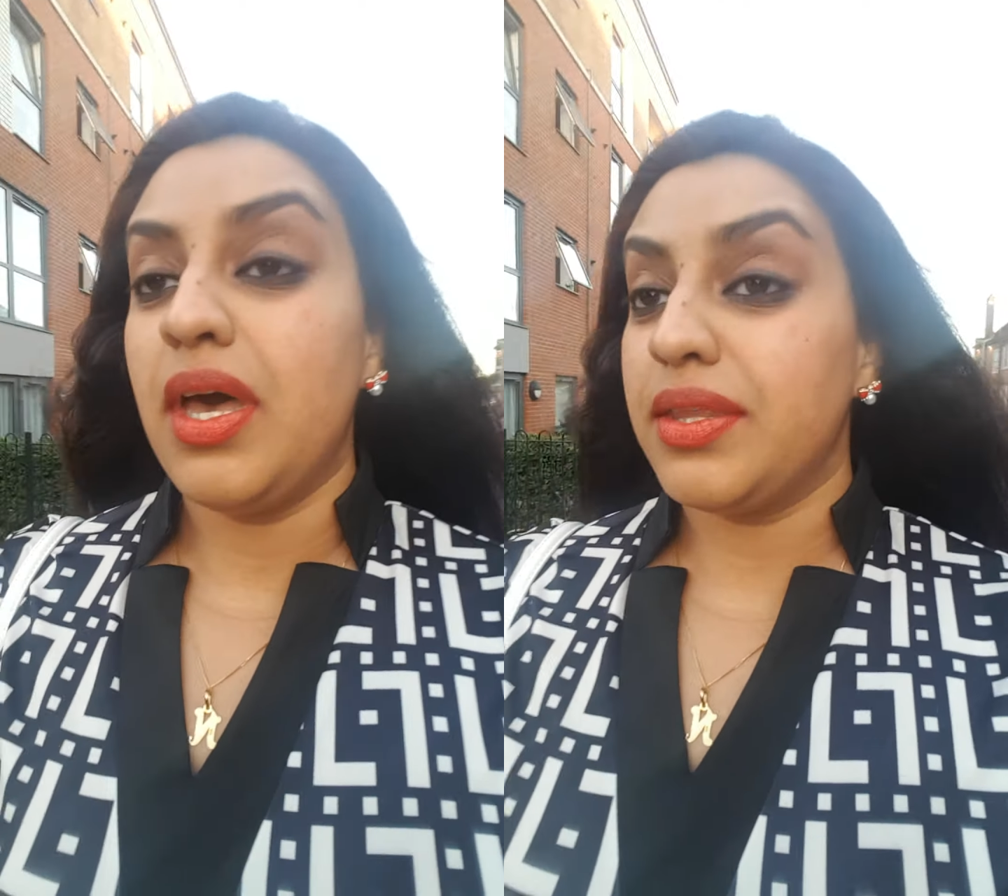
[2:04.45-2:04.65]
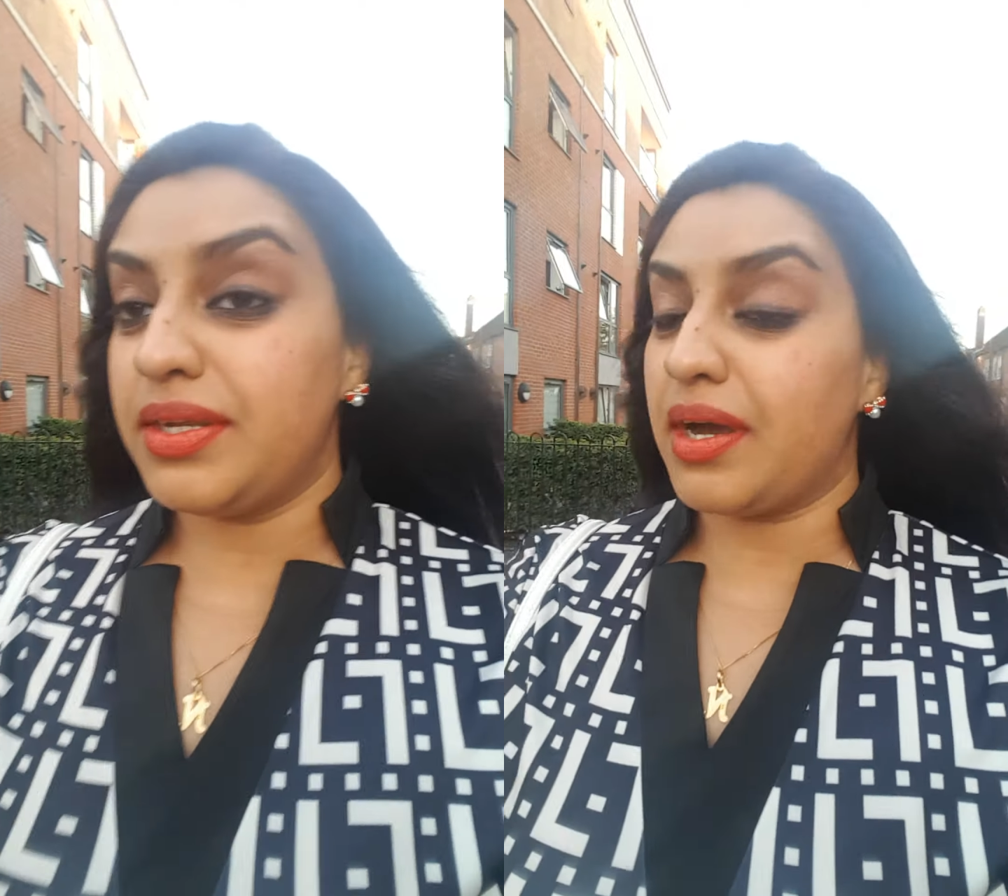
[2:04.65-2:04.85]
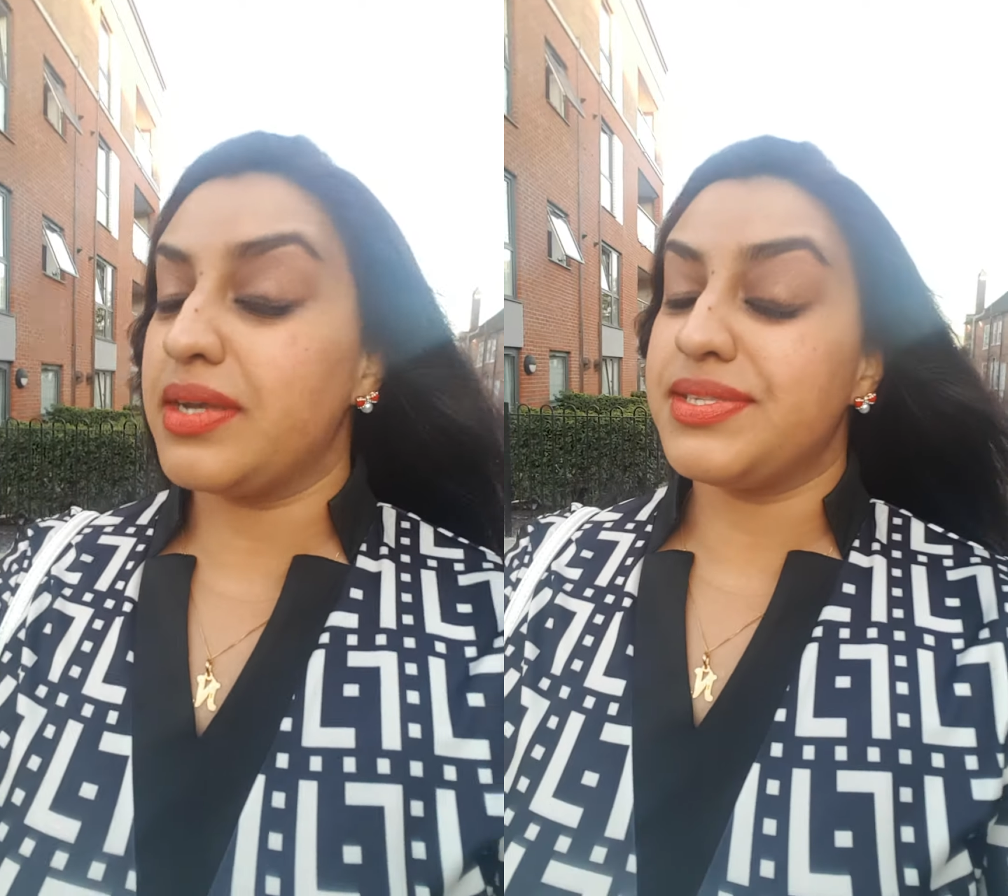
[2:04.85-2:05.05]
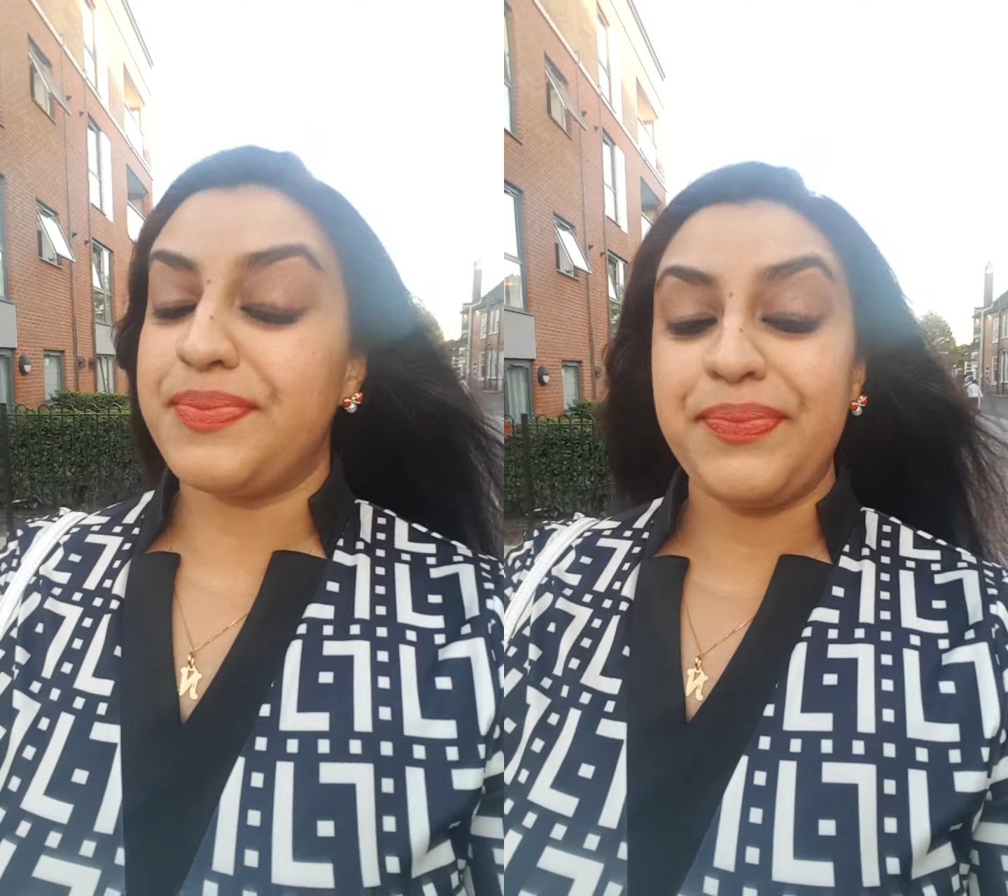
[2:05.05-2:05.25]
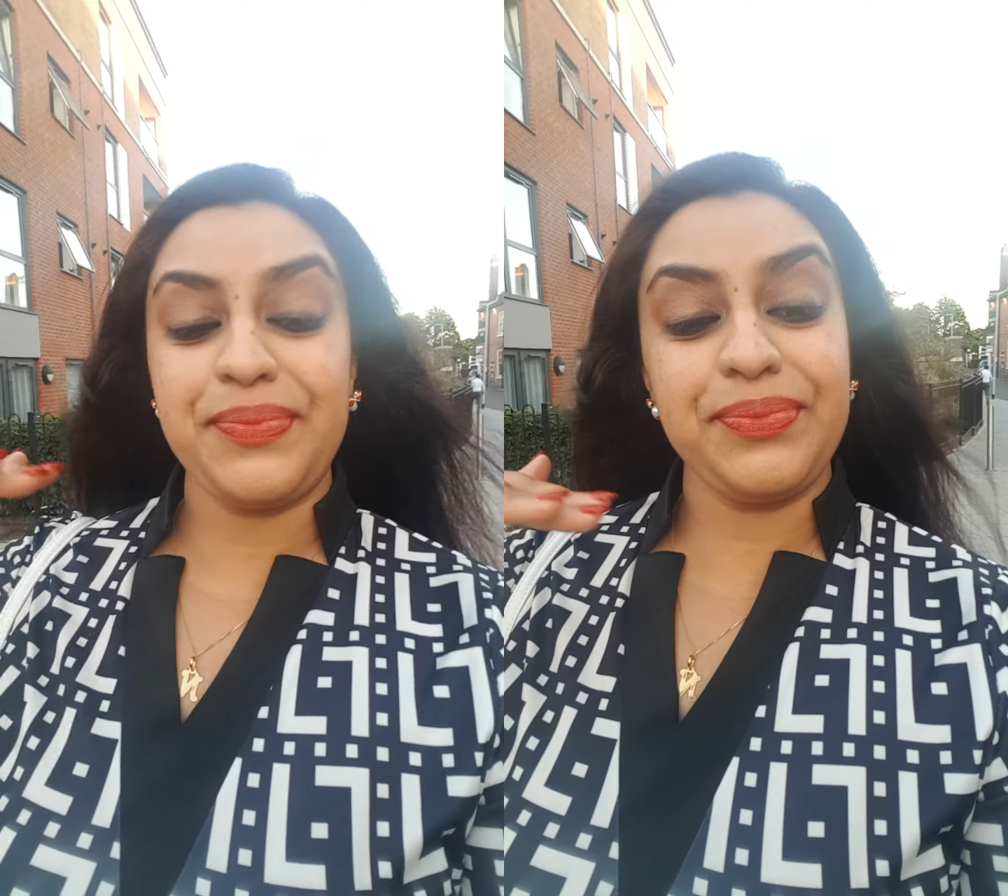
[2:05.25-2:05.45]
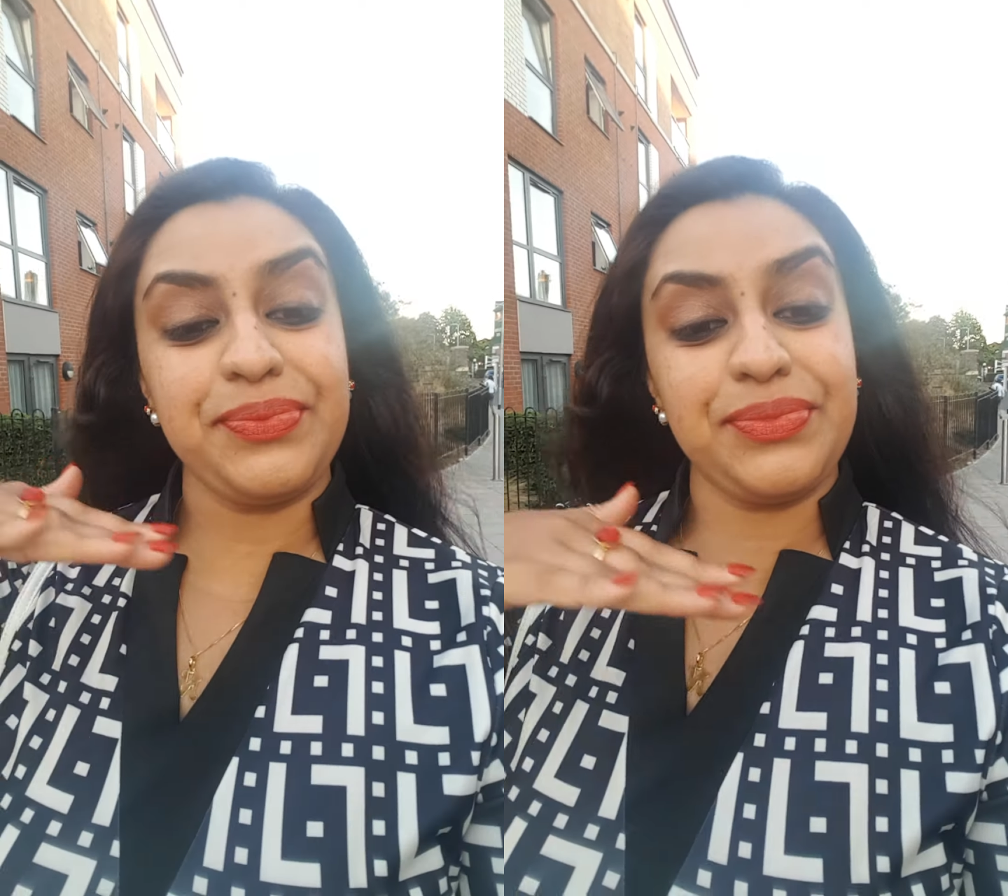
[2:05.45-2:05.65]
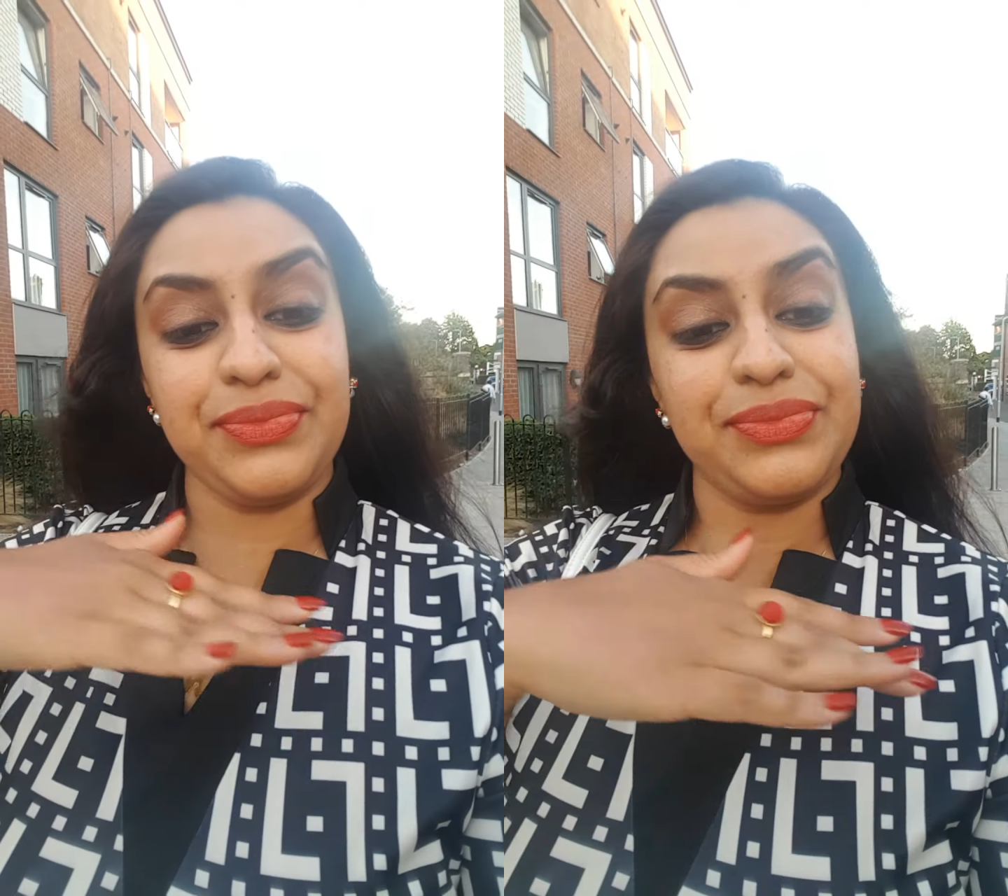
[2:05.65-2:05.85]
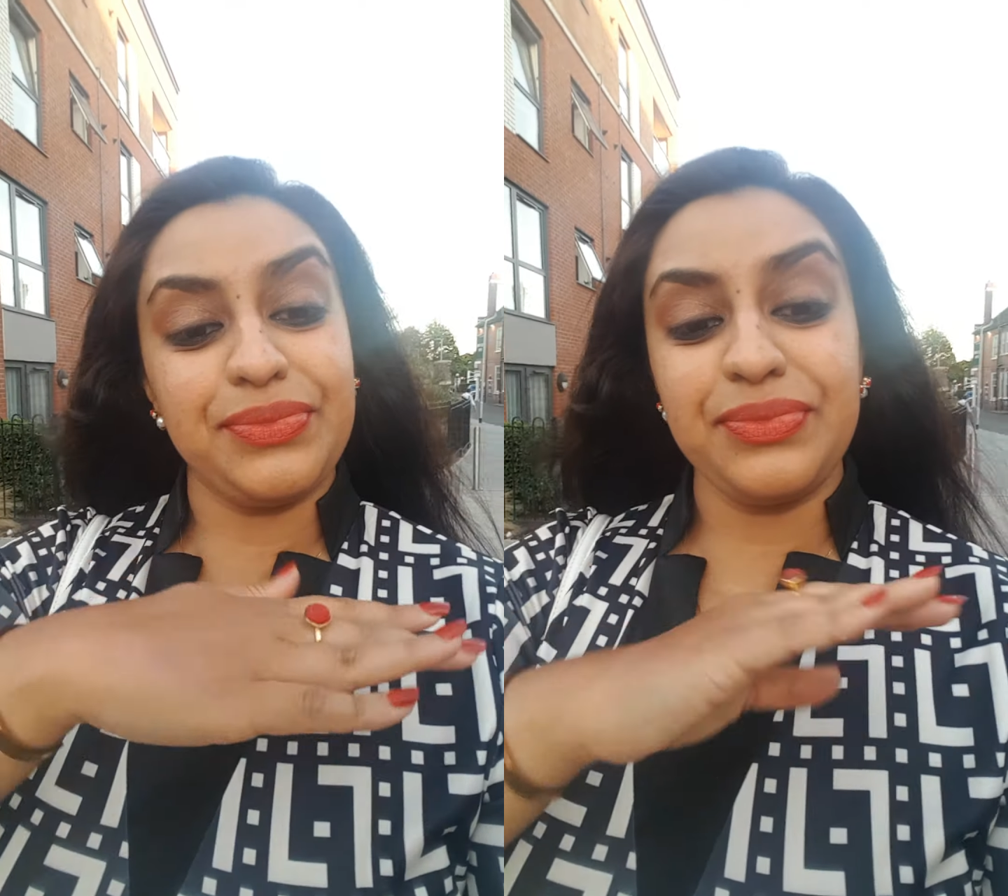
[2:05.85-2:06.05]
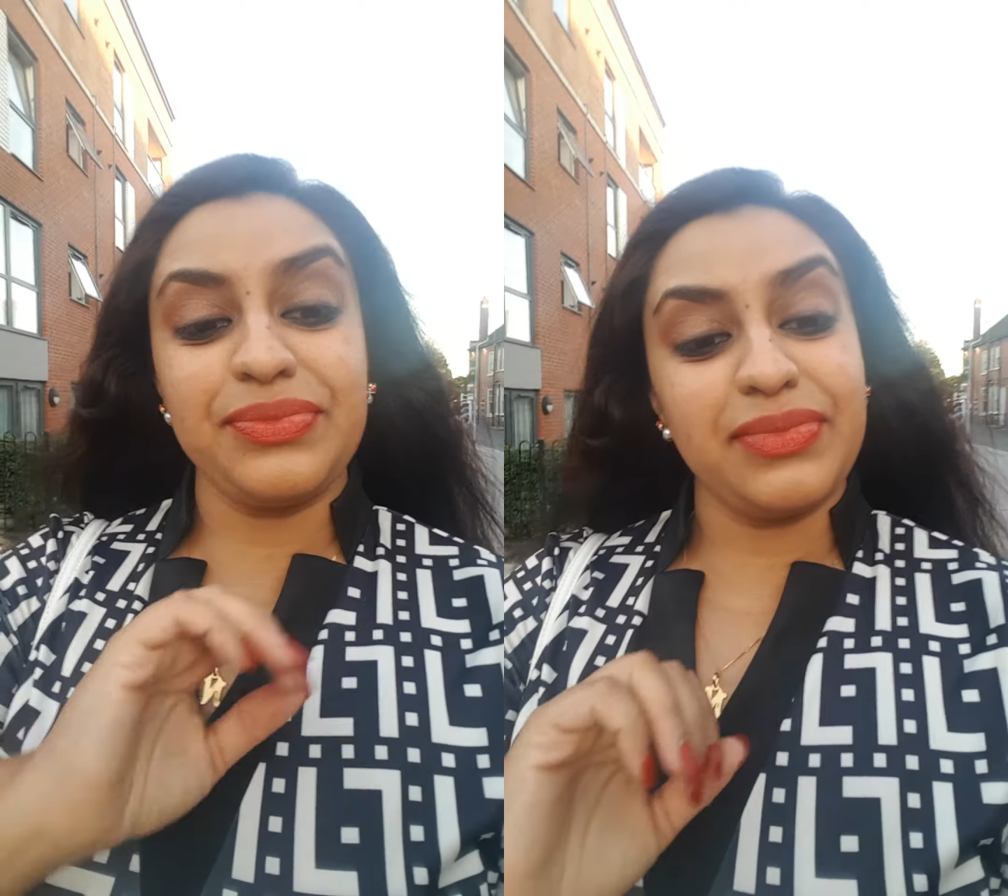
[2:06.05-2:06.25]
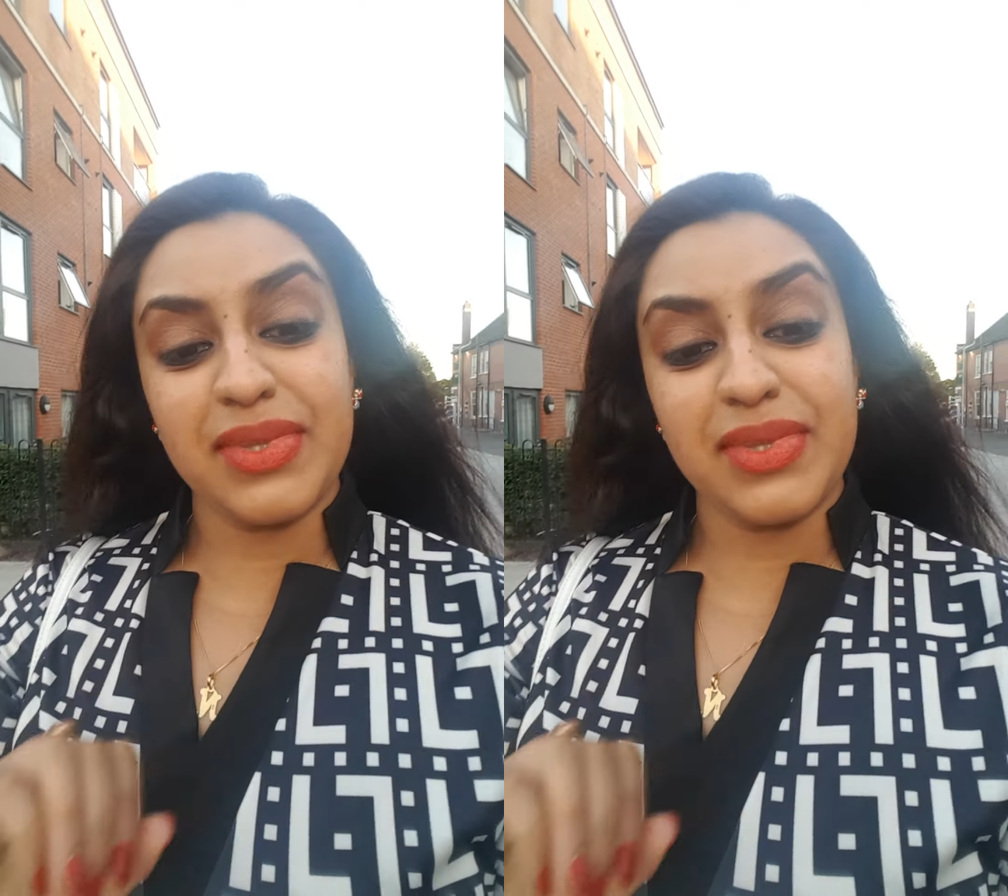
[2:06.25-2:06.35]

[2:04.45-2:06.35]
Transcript: The duck is mm,